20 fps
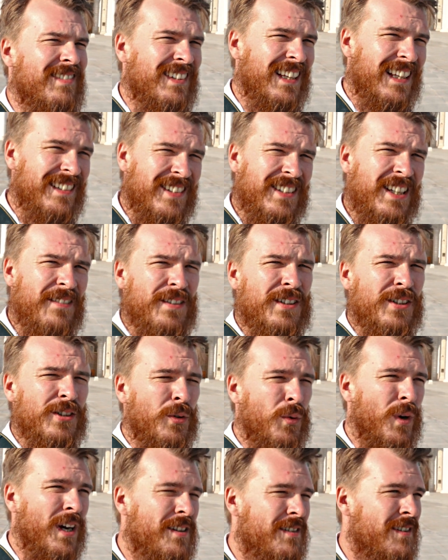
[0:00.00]
It's a difficult
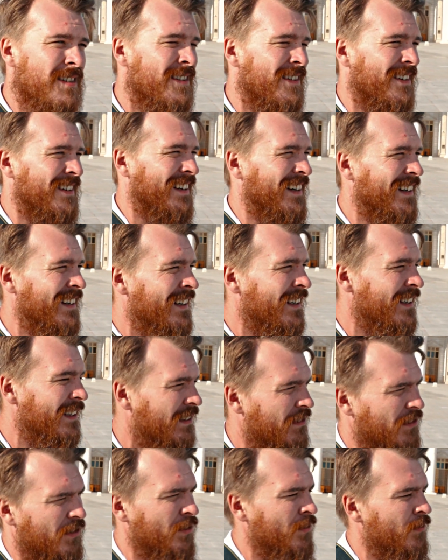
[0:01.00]
question, and I
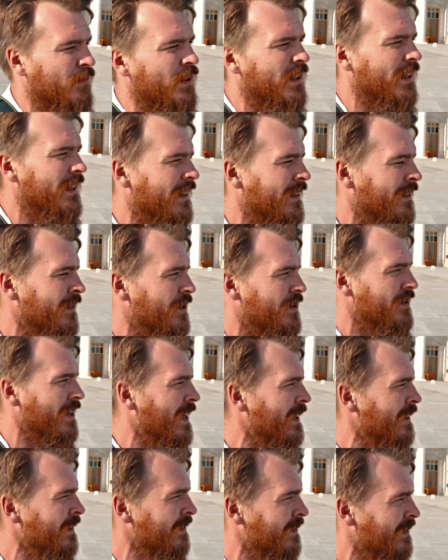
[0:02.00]
don't really
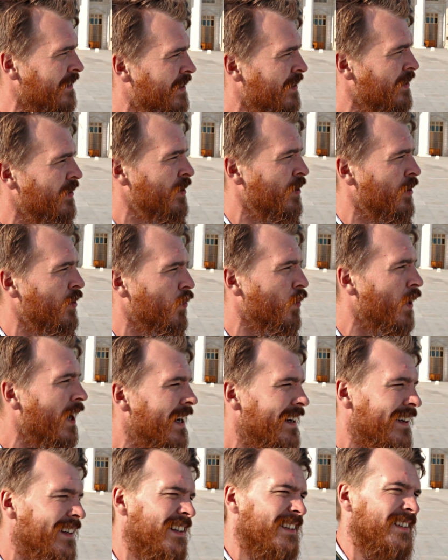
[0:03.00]
understand why
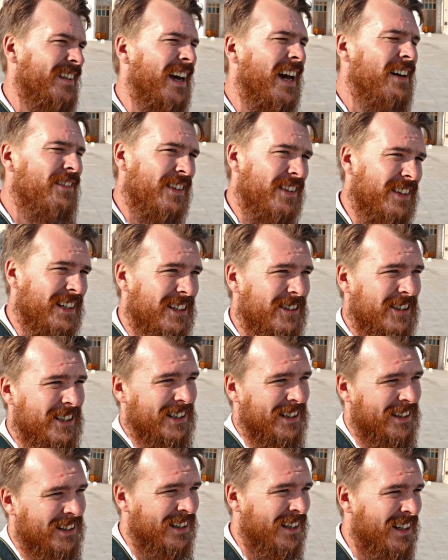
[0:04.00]
it is. I have a
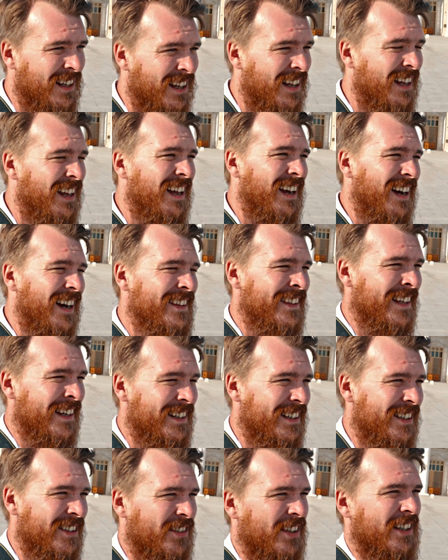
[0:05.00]
theory, and that
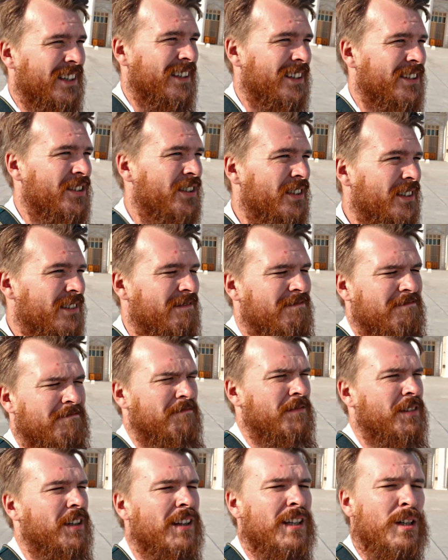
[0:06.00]
is that there's a
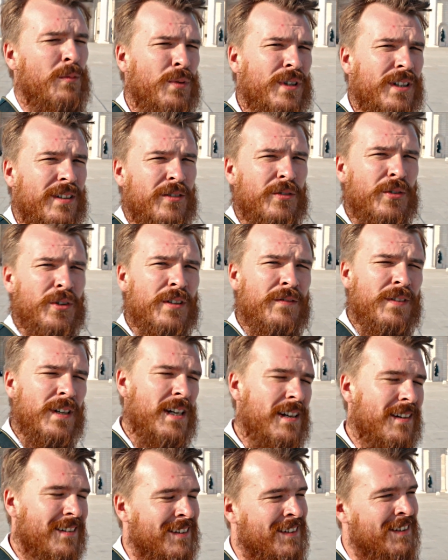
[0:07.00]
deliberate sort of
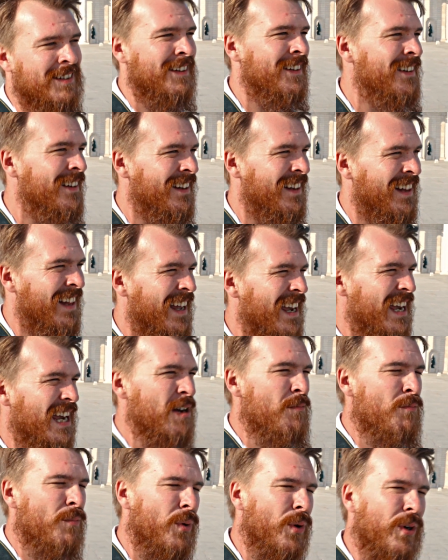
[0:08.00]

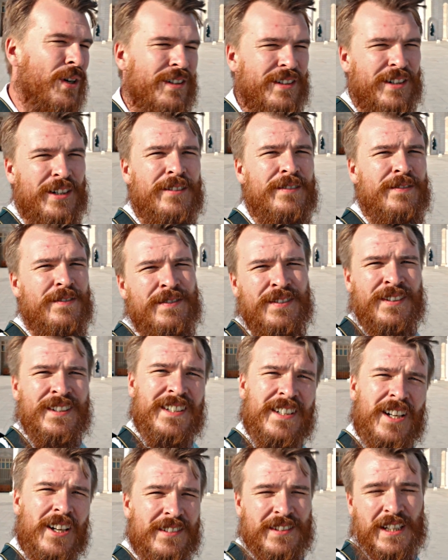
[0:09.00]
import of
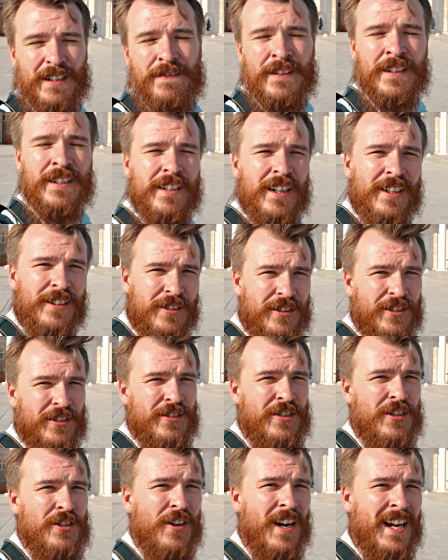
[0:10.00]
different cultures
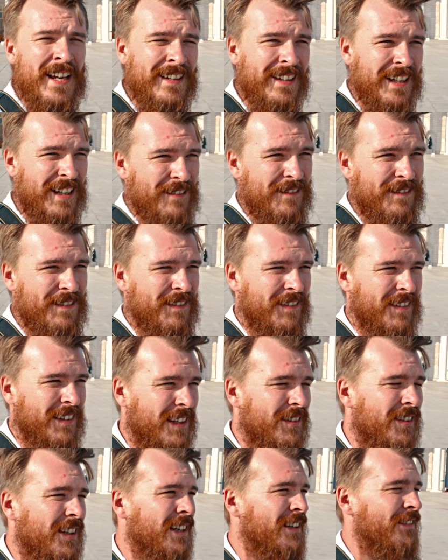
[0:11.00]
to try and give
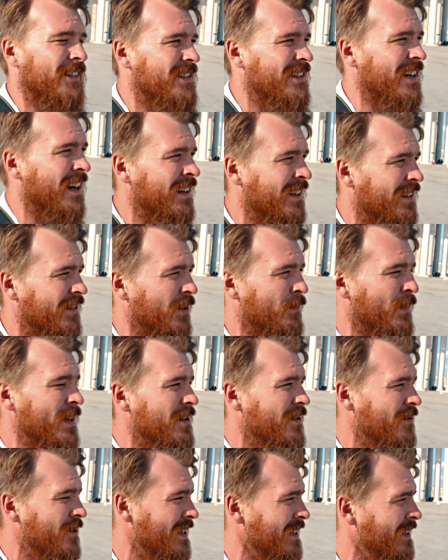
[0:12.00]
the city of Astana some
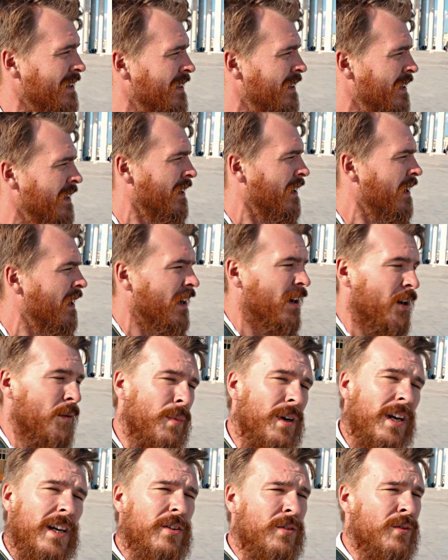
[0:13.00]
history,
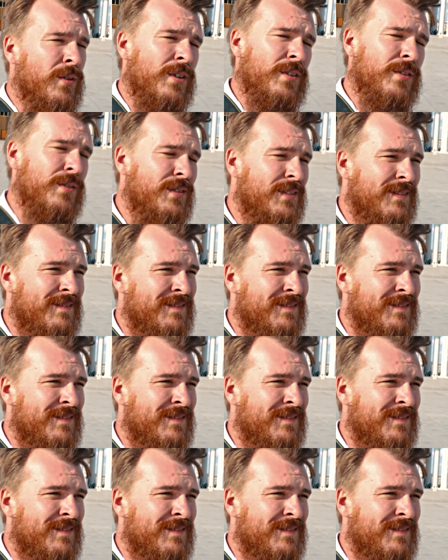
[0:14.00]
but I don't know.